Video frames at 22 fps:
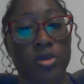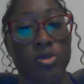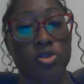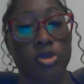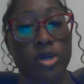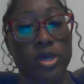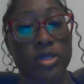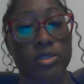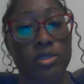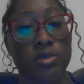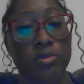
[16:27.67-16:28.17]

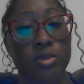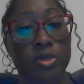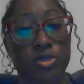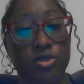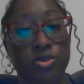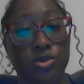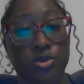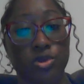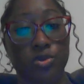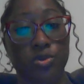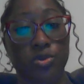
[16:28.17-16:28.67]
Trisomy
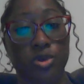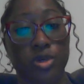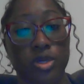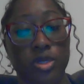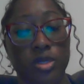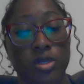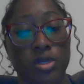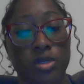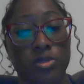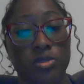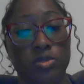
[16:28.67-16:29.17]

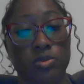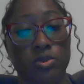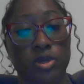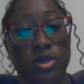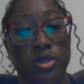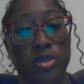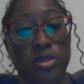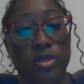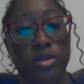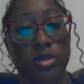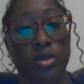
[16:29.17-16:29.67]
21 is
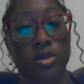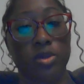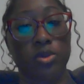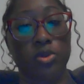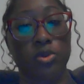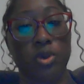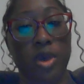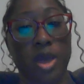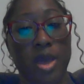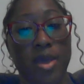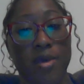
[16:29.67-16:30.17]
when
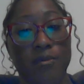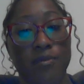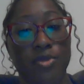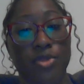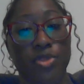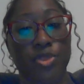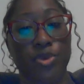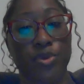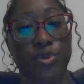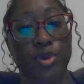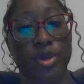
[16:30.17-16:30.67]
you have
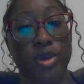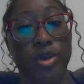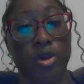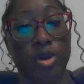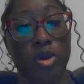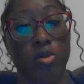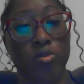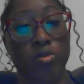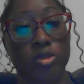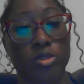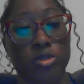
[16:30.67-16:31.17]
three
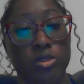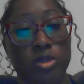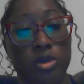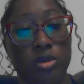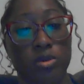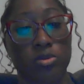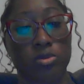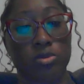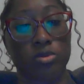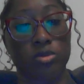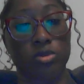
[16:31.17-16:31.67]

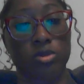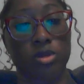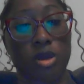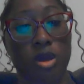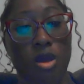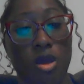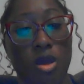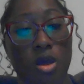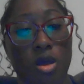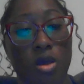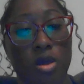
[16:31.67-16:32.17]
chromosomes
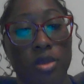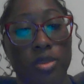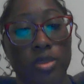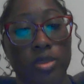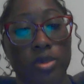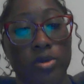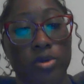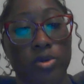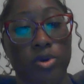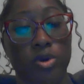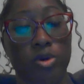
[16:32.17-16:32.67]
on
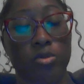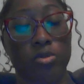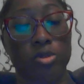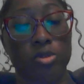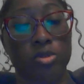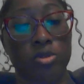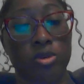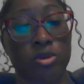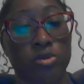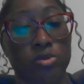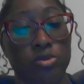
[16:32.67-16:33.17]
the
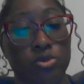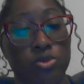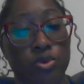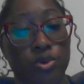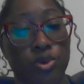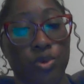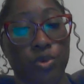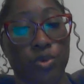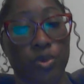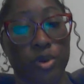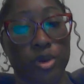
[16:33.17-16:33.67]
chromosome
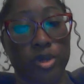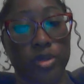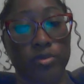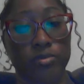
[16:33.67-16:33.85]
21.